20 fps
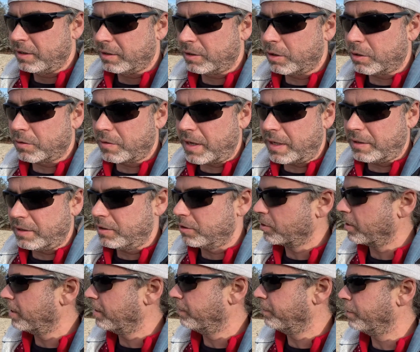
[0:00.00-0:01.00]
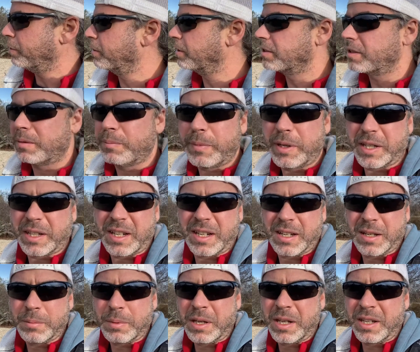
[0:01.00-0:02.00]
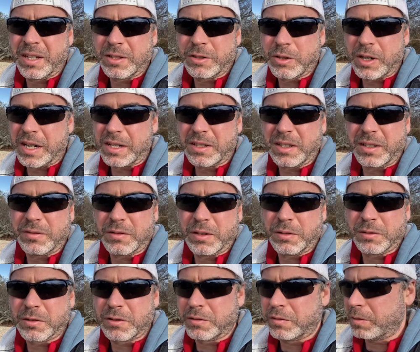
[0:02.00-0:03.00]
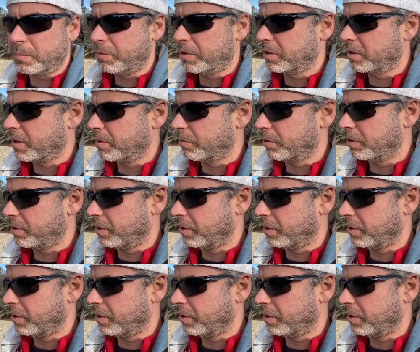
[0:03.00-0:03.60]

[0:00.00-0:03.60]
go around and try to focus on picking up trash left over from the summer,